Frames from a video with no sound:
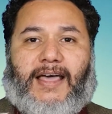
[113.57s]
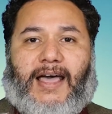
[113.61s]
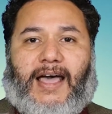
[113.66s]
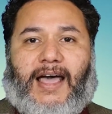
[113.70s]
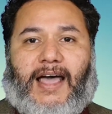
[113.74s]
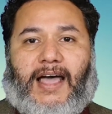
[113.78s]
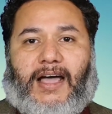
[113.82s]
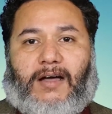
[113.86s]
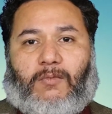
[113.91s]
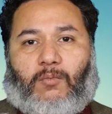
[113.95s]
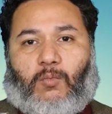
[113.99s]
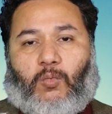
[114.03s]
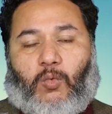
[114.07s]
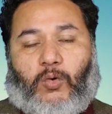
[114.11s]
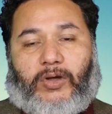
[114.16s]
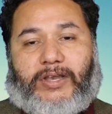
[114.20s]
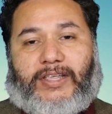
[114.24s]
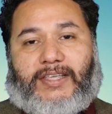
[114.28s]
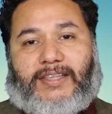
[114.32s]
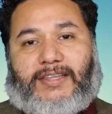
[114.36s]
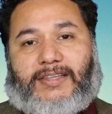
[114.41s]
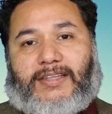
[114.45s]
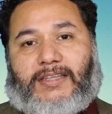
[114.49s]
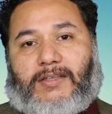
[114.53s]
the
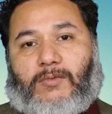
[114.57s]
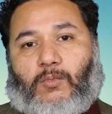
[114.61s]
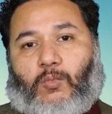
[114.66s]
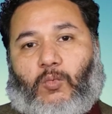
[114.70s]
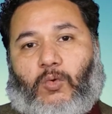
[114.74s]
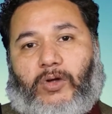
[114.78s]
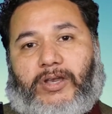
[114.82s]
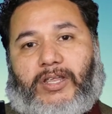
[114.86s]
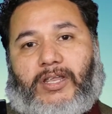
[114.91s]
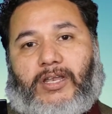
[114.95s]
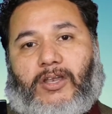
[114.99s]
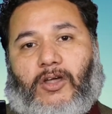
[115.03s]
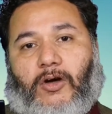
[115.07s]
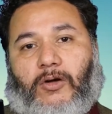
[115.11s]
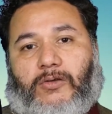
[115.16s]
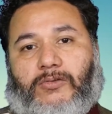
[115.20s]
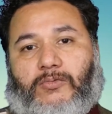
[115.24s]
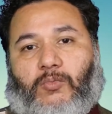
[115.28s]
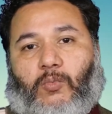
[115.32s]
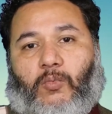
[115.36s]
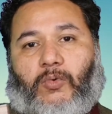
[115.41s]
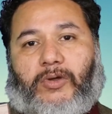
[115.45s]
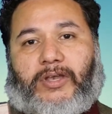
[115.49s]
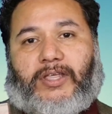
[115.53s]
woody, woody
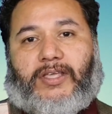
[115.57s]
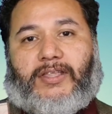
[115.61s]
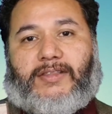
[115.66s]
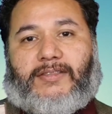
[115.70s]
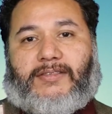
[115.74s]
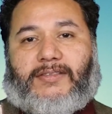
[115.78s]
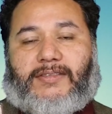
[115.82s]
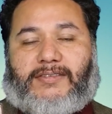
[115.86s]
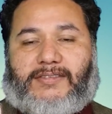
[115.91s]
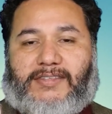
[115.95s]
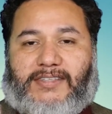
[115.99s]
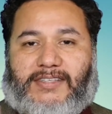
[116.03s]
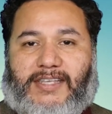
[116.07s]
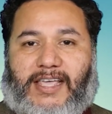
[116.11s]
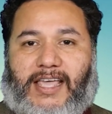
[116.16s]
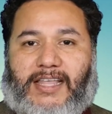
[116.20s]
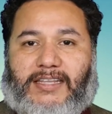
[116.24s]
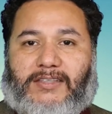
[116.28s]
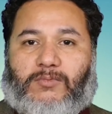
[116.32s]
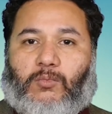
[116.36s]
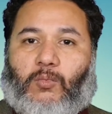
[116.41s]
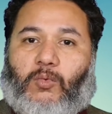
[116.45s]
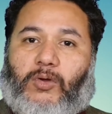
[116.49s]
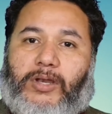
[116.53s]
note, woody
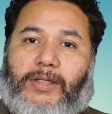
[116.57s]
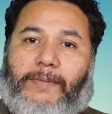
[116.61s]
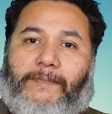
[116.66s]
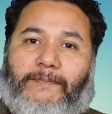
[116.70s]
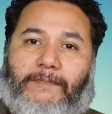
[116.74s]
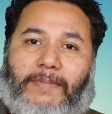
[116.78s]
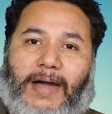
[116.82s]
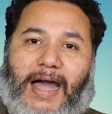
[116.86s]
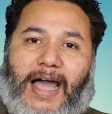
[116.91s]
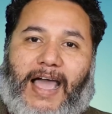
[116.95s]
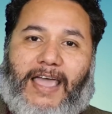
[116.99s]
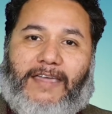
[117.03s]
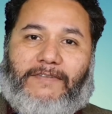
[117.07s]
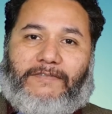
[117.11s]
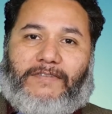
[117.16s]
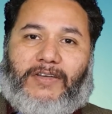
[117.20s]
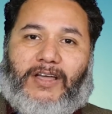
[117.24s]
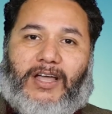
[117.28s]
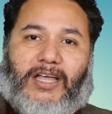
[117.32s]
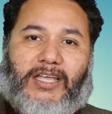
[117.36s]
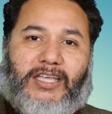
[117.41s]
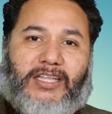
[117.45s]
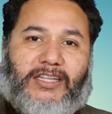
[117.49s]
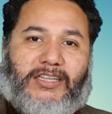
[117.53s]
scent, woody vibe
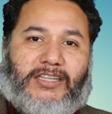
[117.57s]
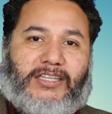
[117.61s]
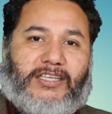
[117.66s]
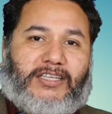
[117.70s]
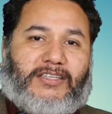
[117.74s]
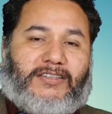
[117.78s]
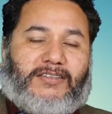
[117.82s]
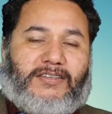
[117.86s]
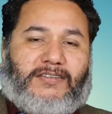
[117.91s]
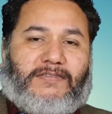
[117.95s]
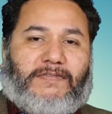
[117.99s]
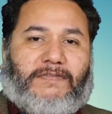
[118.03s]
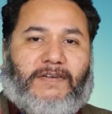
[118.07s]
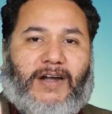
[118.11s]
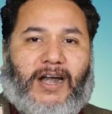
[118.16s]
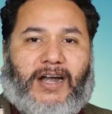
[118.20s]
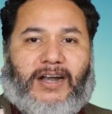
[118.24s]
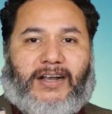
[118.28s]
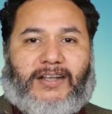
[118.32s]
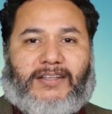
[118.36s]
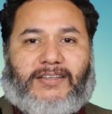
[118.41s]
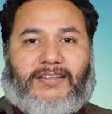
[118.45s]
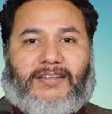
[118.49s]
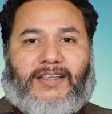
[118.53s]
uh, in this
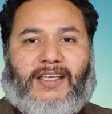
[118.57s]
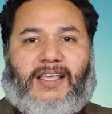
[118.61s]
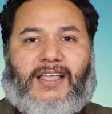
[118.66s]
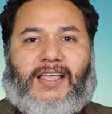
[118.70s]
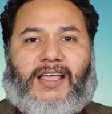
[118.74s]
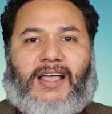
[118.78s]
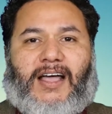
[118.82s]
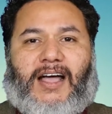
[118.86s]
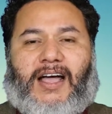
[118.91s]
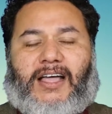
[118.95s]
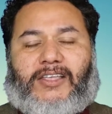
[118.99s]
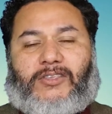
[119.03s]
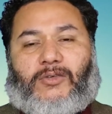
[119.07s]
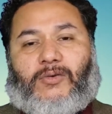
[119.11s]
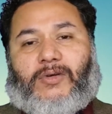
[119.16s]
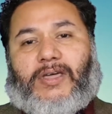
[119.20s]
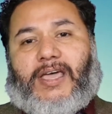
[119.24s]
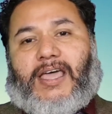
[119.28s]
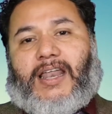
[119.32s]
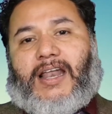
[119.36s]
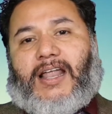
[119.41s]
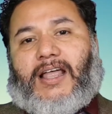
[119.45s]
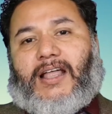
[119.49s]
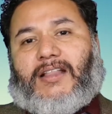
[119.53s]
fragrance. Uh, you
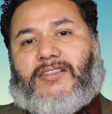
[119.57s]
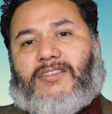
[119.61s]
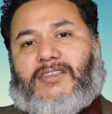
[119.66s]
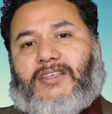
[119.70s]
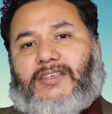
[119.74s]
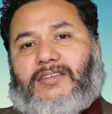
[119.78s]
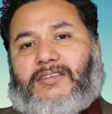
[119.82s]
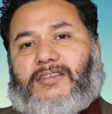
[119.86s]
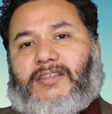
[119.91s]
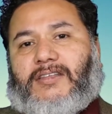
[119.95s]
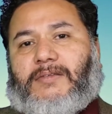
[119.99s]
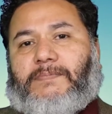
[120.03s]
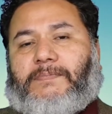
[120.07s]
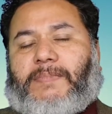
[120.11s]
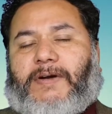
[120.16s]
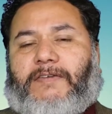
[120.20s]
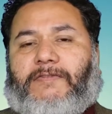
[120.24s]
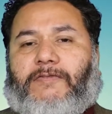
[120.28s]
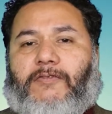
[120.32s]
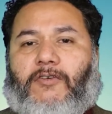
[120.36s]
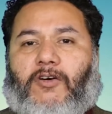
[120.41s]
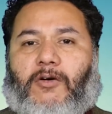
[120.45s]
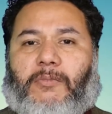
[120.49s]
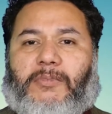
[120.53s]
get a decent
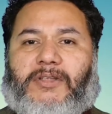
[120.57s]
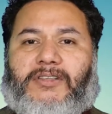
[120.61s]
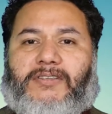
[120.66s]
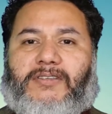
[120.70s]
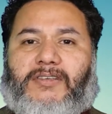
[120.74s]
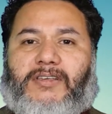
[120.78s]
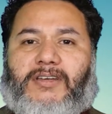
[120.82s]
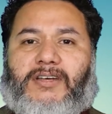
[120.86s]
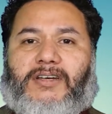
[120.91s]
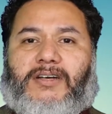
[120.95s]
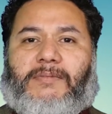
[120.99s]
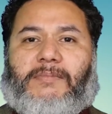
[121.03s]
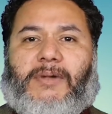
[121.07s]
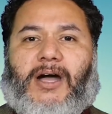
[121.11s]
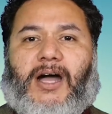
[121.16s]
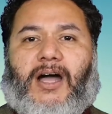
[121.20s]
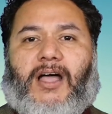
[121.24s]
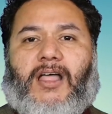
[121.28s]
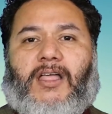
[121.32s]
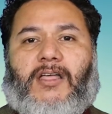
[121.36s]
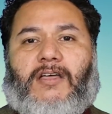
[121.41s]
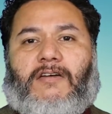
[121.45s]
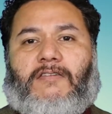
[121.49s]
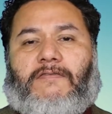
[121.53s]
performance here,
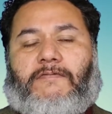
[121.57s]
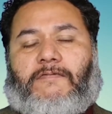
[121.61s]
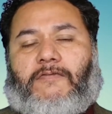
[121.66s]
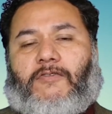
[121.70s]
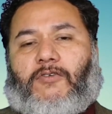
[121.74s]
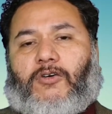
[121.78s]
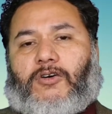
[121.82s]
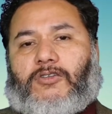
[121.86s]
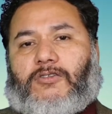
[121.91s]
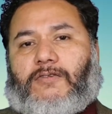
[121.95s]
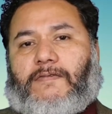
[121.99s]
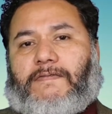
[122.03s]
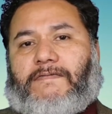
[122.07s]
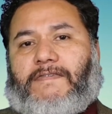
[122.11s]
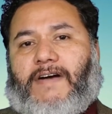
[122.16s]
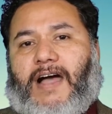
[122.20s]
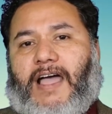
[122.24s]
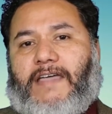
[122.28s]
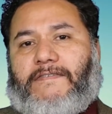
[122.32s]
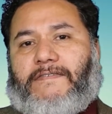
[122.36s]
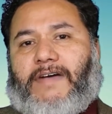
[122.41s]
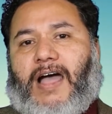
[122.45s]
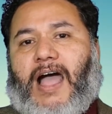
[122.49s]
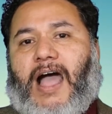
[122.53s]
about four to
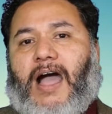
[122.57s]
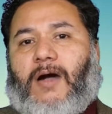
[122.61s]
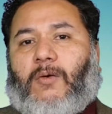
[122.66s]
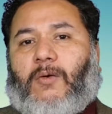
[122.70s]
five